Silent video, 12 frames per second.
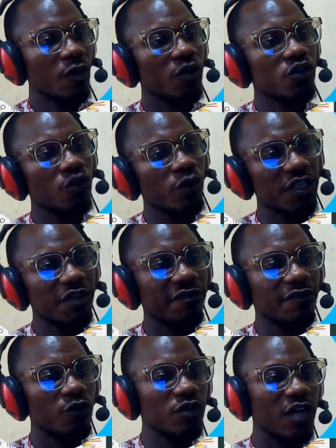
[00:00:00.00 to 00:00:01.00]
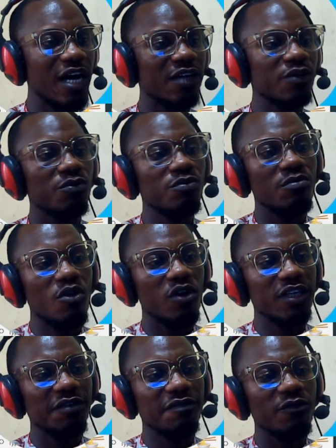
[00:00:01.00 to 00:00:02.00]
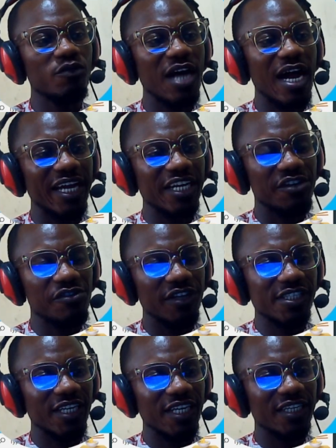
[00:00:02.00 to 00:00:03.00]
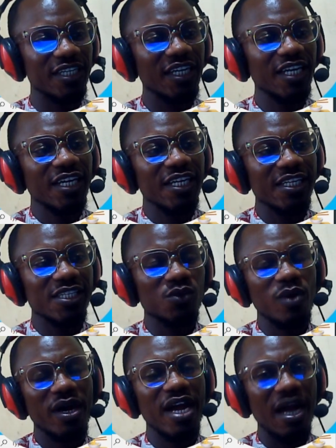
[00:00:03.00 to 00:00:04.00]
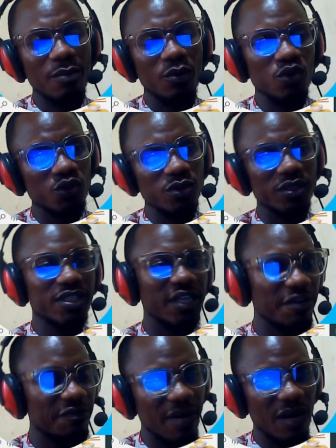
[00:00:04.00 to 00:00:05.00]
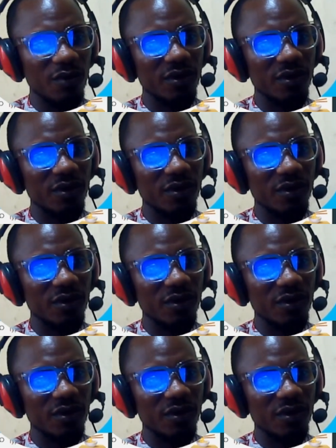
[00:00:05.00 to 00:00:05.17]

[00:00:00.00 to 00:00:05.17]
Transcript: So in the folder, the folder I created is where I'm going to save my